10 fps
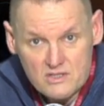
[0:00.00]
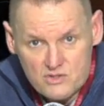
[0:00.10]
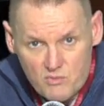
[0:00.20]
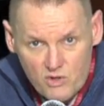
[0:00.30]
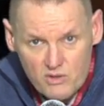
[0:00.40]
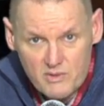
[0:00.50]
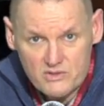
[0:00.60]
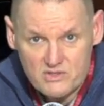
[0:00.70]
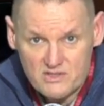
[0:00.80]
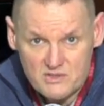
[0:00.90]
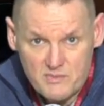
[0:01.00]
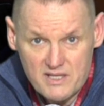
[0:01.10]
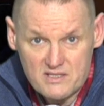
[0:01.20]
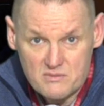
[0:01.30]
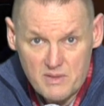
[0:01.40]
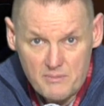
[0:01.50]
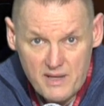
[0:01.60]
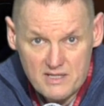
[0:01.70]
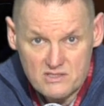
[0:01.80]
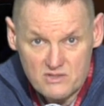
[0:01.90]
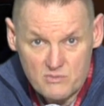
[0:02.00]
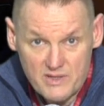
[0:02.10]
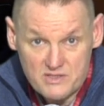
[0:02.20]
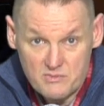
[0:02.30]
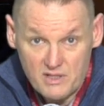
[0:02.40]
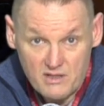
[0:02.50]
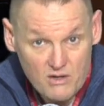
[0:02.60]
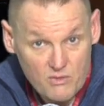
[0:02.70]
Small amounts of this medicine may pass into breast milk.